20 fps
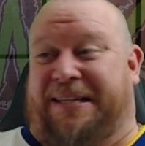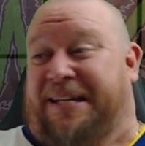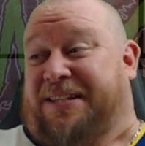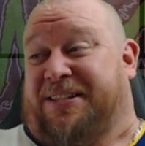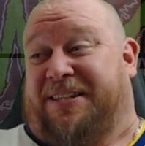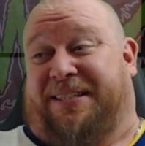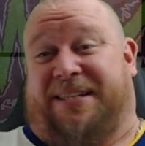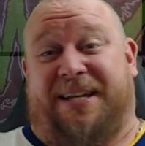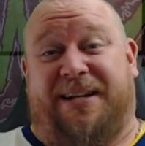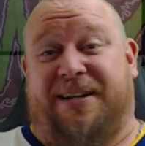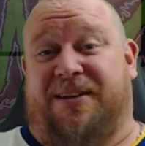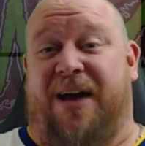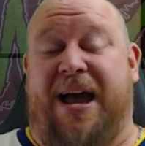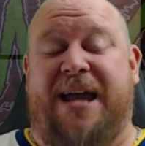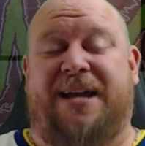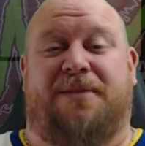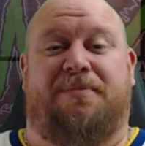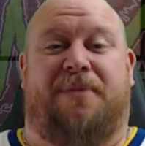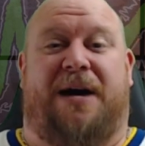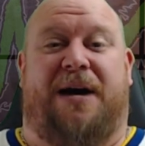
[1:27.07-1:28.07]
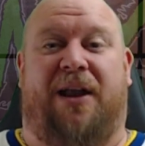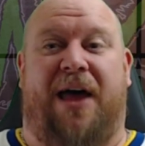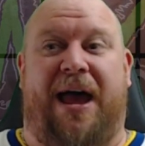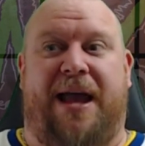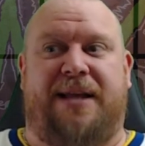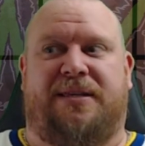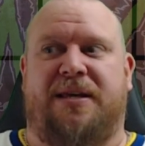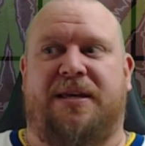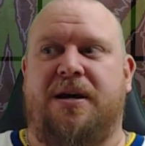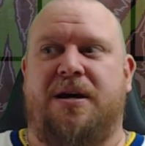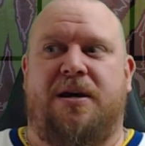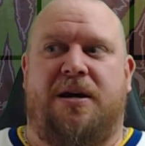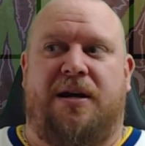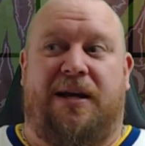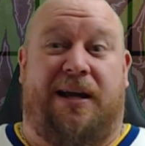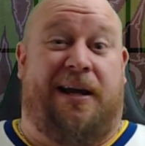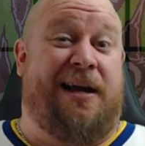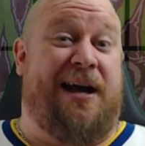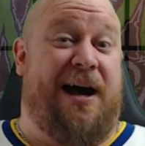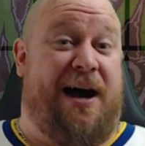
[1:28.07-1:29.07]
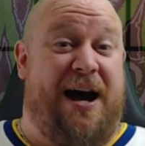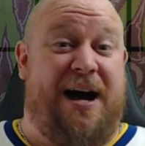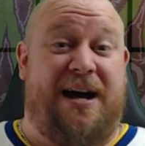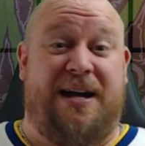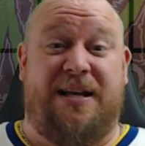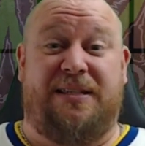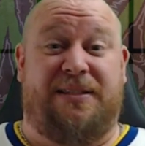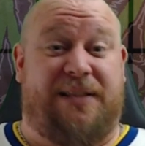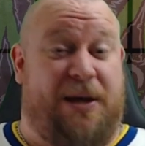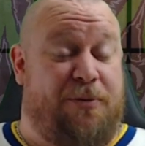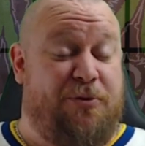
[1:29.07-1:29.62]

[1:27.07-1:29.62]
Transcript: I just didn't like them. I liked cars.